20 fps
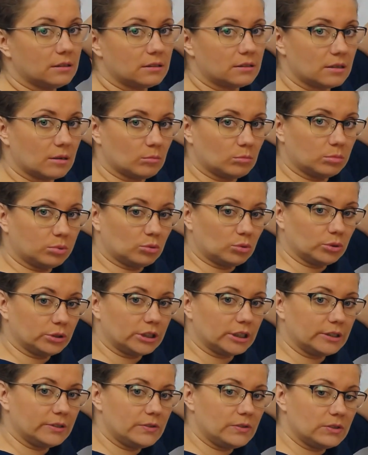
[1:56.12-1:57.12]
some
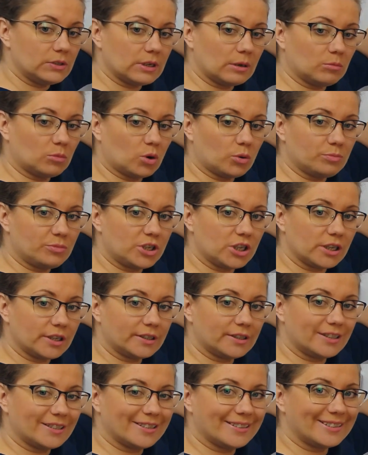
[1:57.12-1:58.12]
borders, some
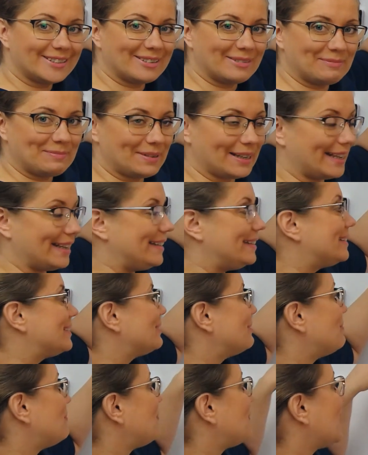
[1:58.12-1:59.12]
object, some place.
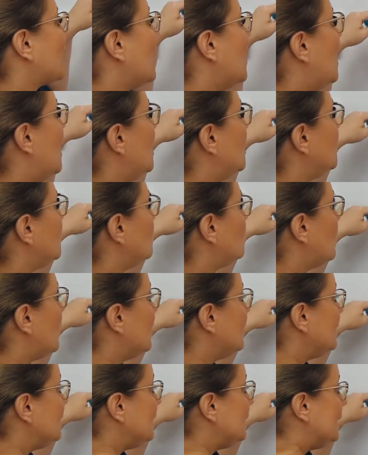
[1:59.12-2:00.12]
You
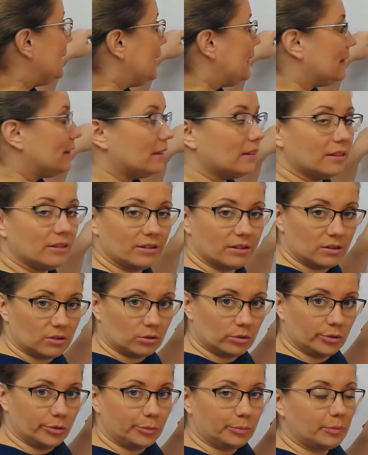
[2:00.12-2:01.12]
are in the
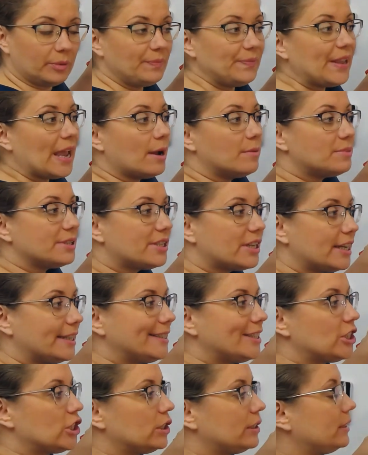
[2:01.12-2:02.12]
room.
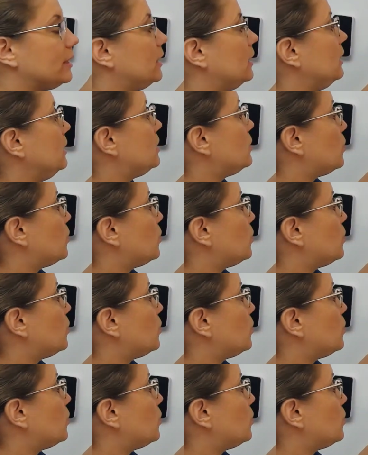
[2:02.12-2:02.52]
Potentially, it's